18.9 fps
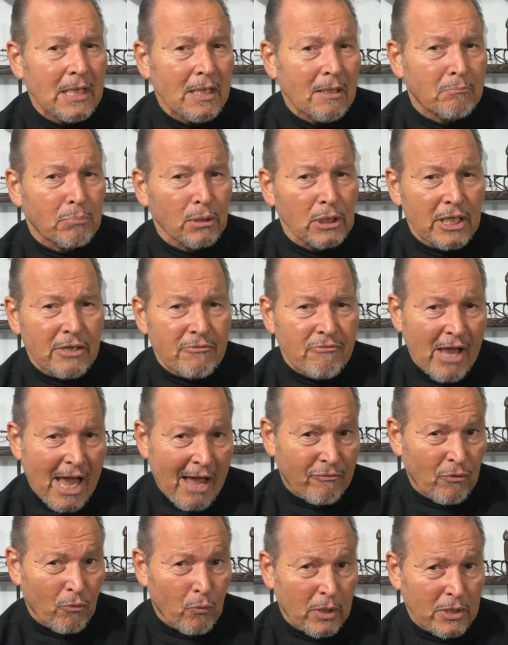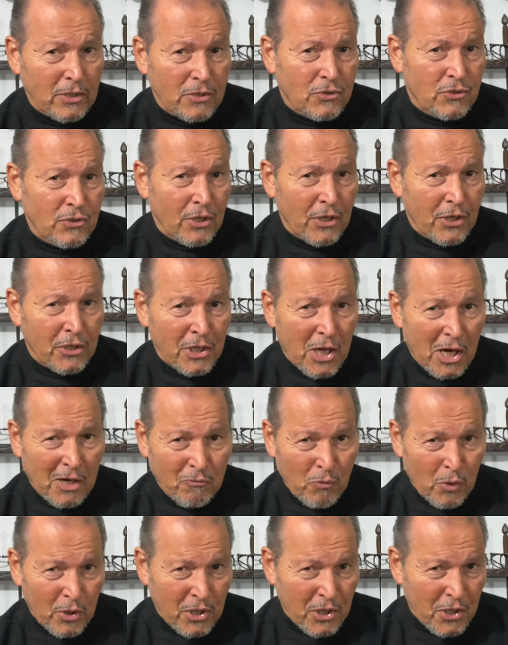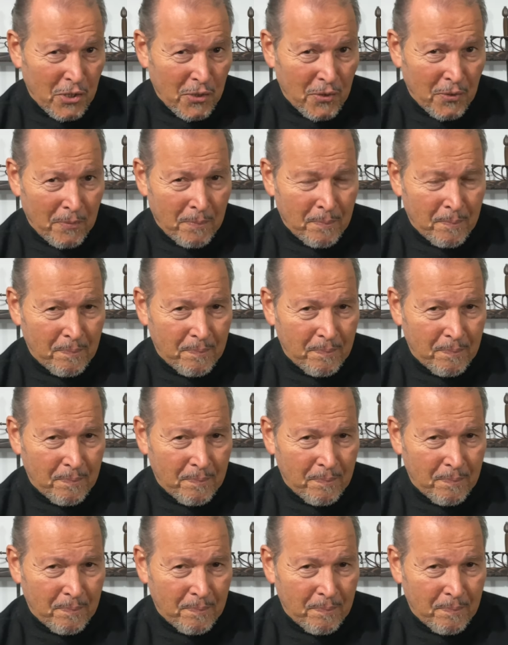believe half of what you see and none of what you hear.